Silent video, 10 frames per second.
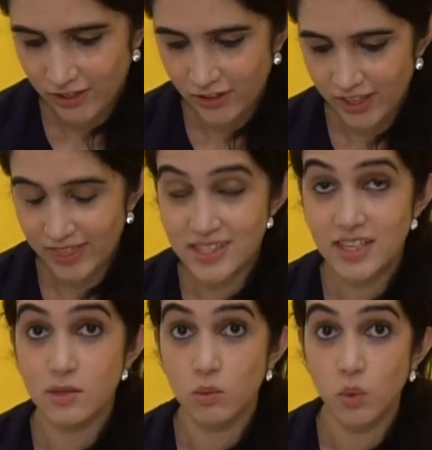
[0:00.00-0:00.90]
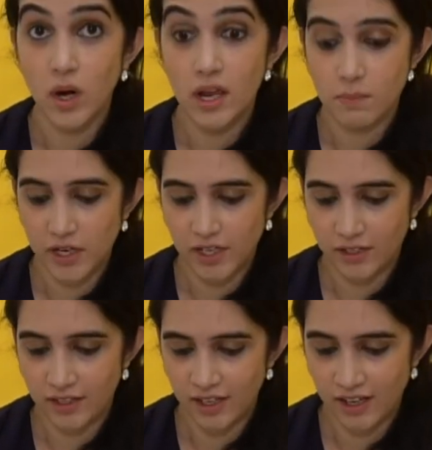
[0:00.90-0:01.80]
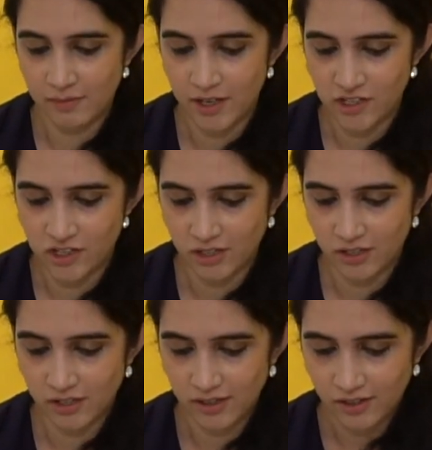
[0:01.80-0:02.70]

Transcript: Okay, this is way prettier than I imagined.